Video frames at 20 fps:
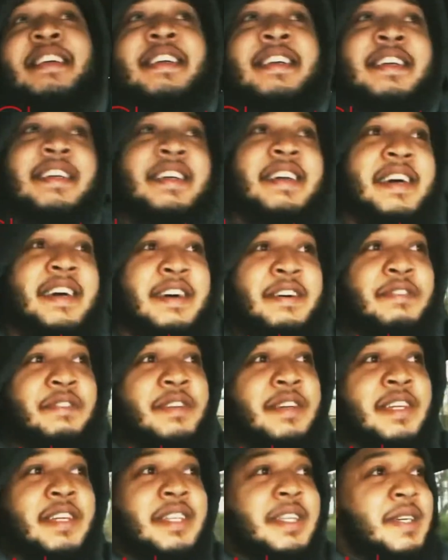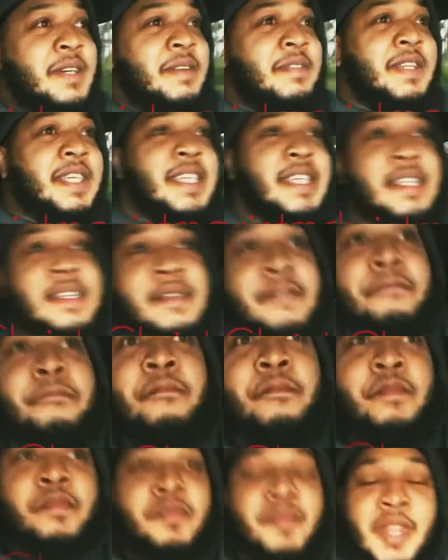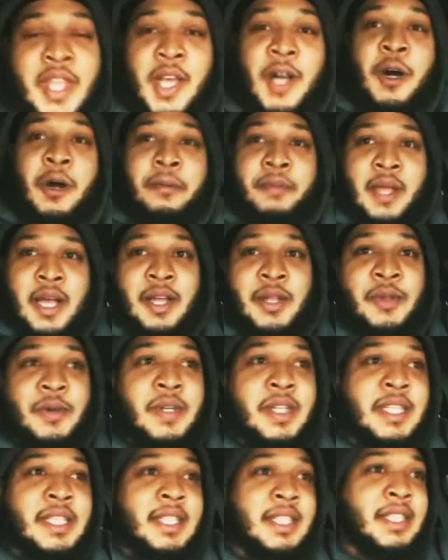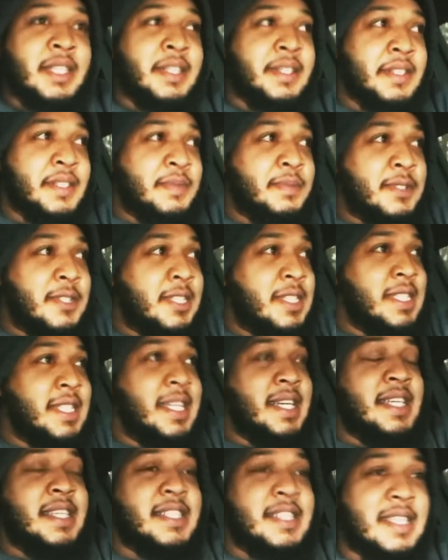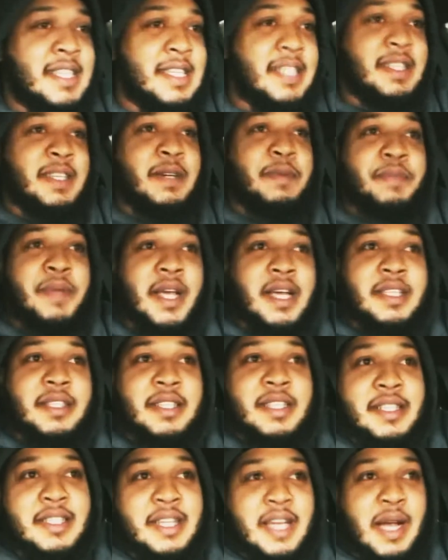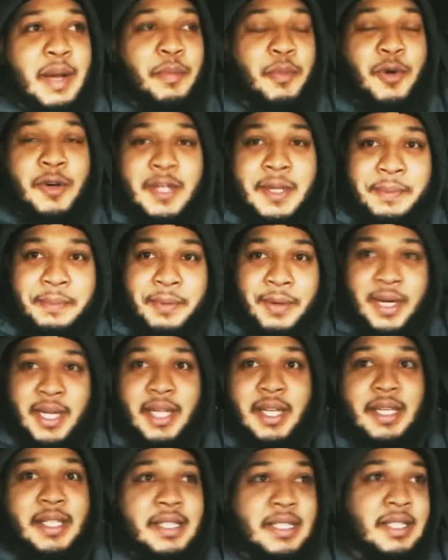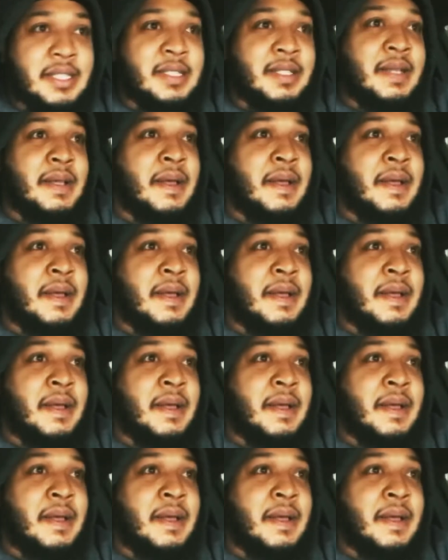Nah, for real though, man. I hope y'all doing good this morning, you know what I'm saying? Hope y'all said y'all morning prayers.